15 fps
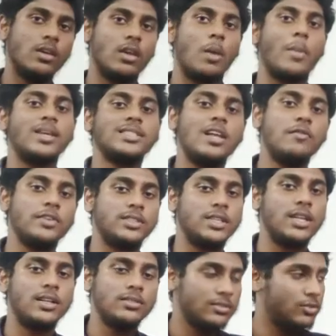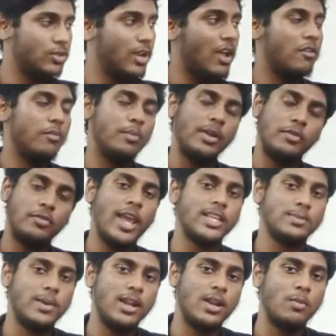Okay, myself is Sealan. Today I will briefly
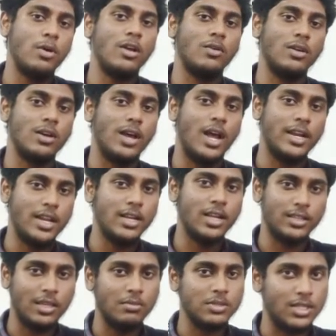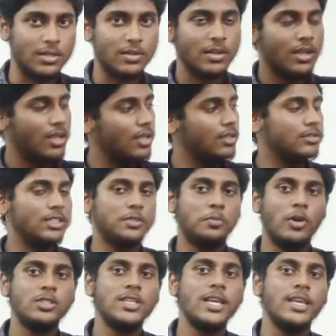explain about our onion cutting machine. This
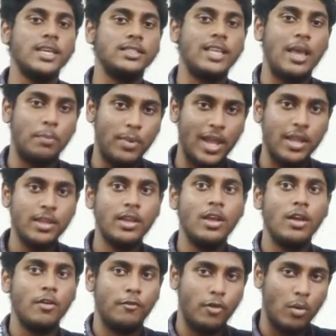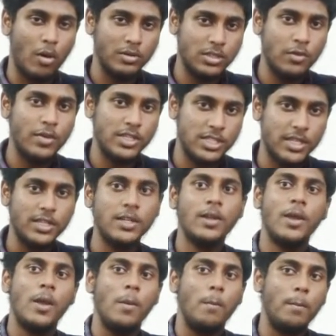project is applied from observation
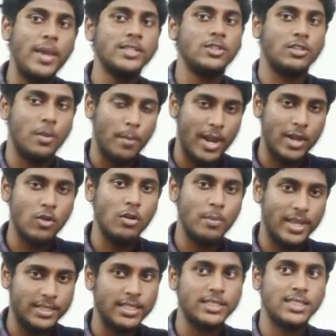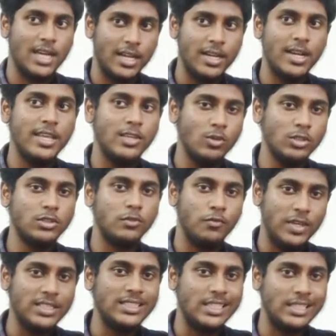based on the manual method currently used,
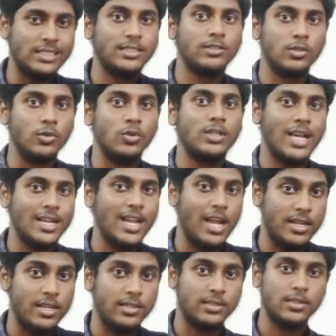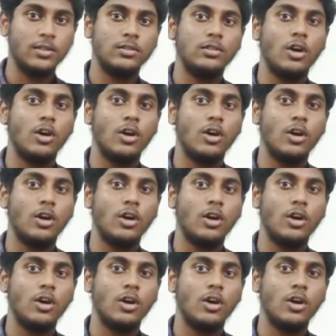which is to cut onions.